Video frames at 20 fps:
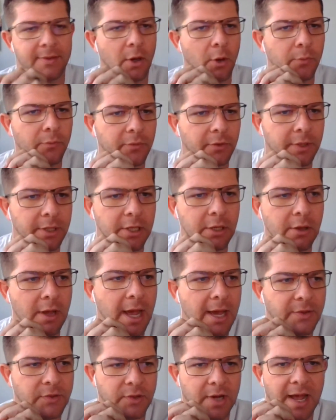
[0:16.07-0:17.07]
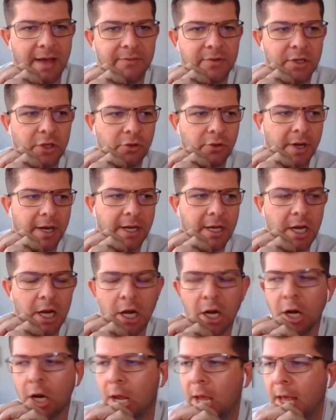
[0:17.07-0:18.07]
Hopefully, you guys are having a great
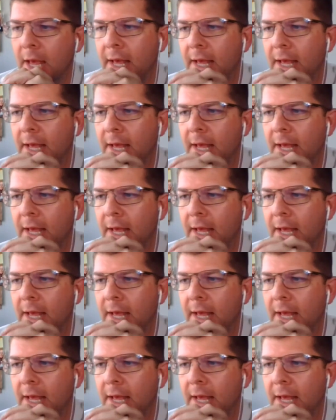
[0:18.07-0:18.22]
year.